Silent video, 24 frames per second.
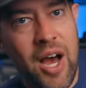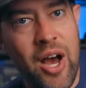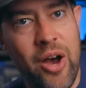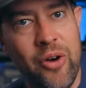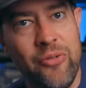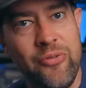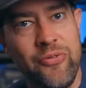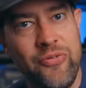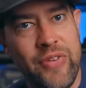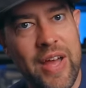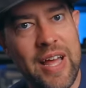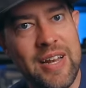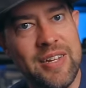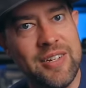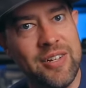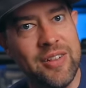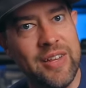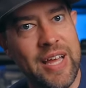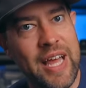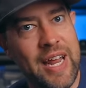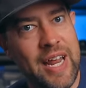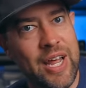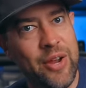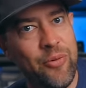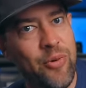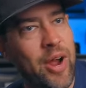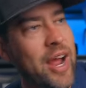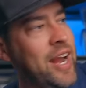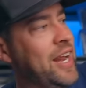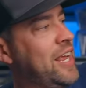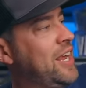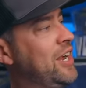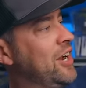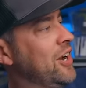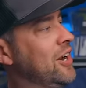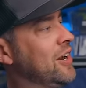of ventilating
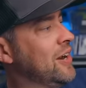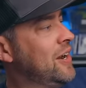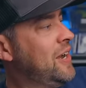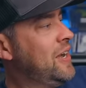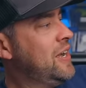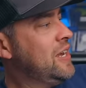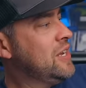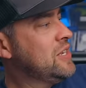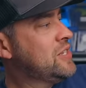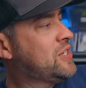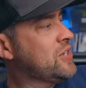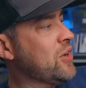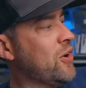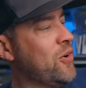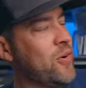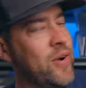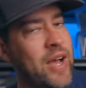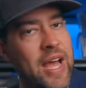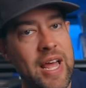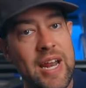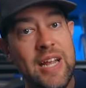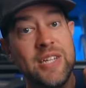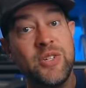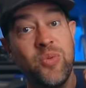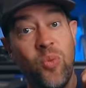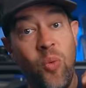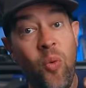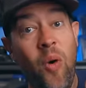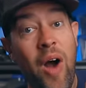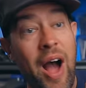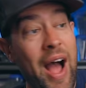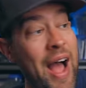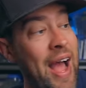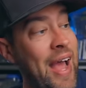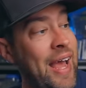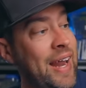right here. So, and it's
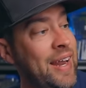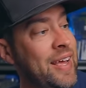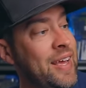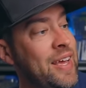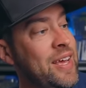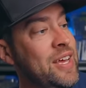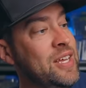wide.